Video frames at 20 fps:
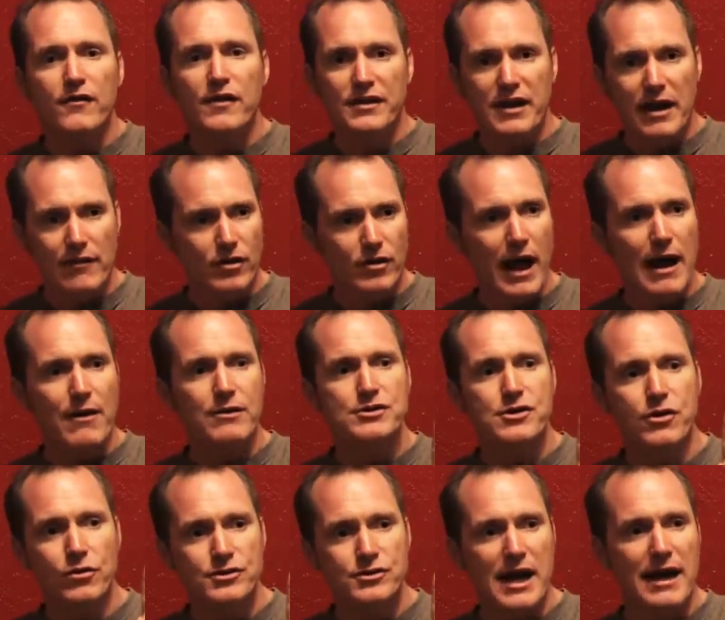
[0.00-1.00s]
The devil always
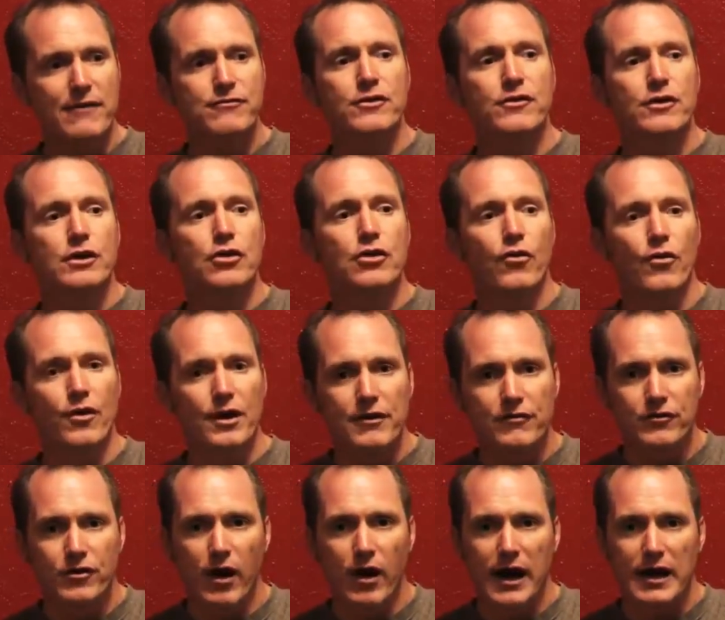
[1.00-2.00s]
goes after the glory
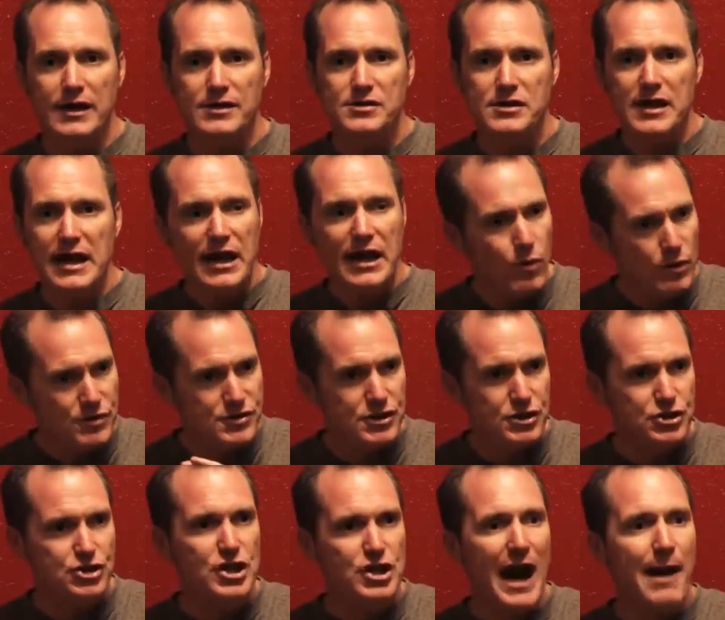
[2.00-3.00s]
of Christ. He wants to
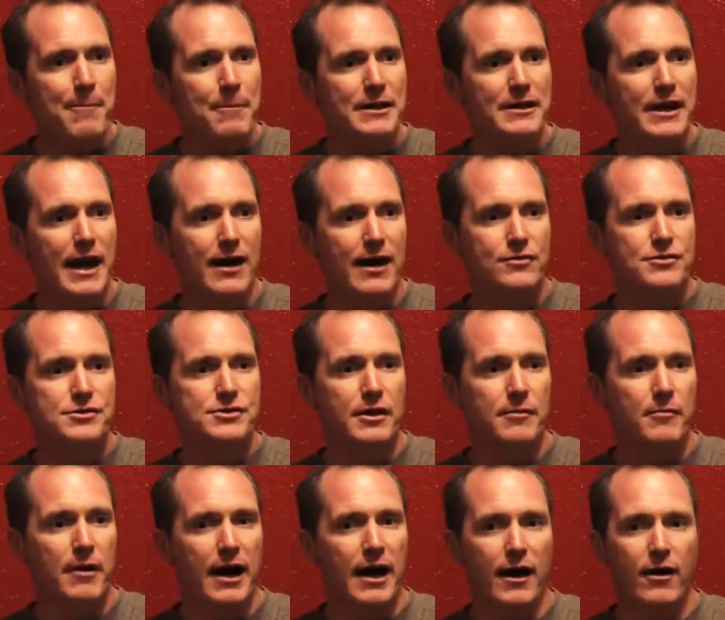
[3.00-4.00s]
chop it down
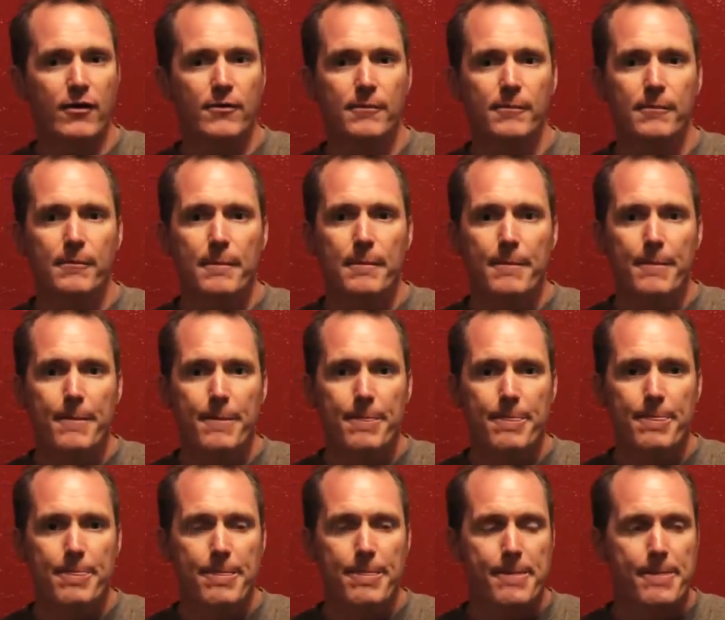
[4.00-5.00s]
somehow.
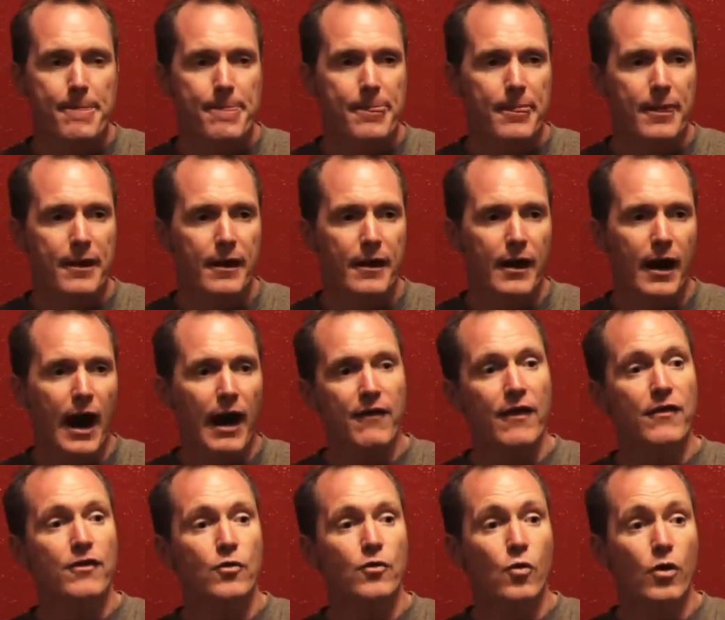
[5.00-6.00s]
And
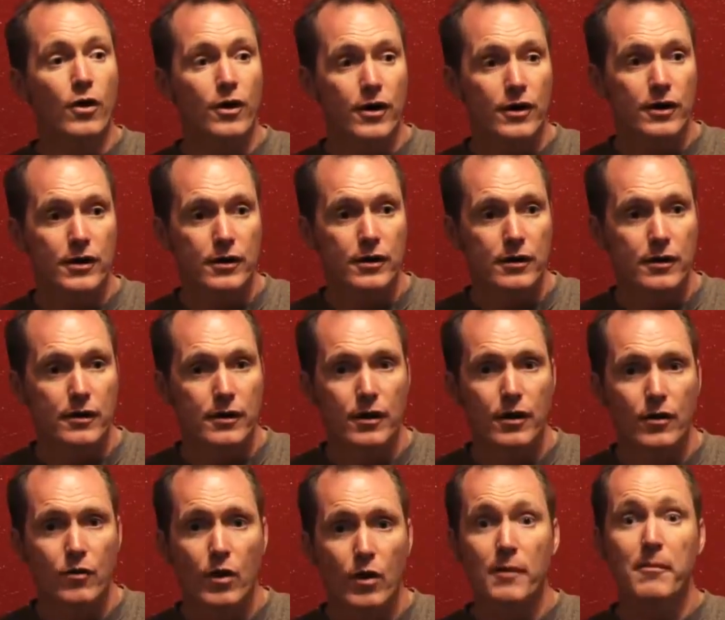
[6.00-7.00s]
then the work.
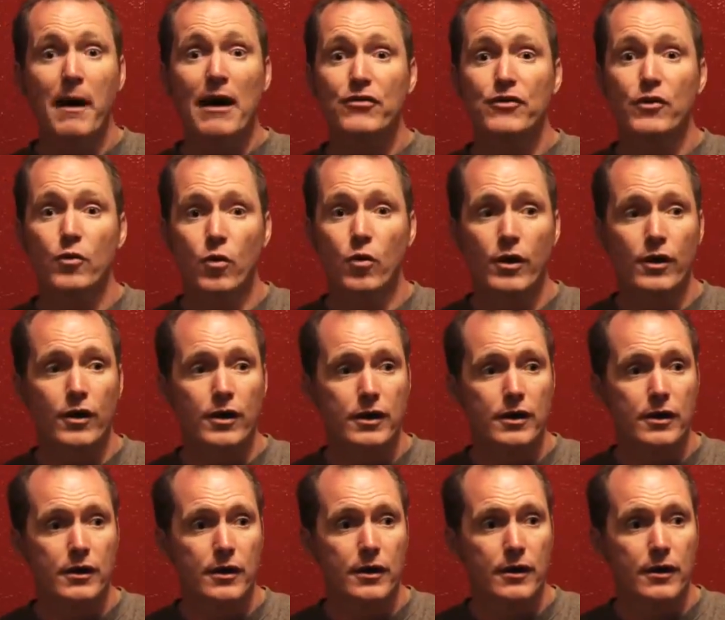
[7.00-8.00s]
What about the work?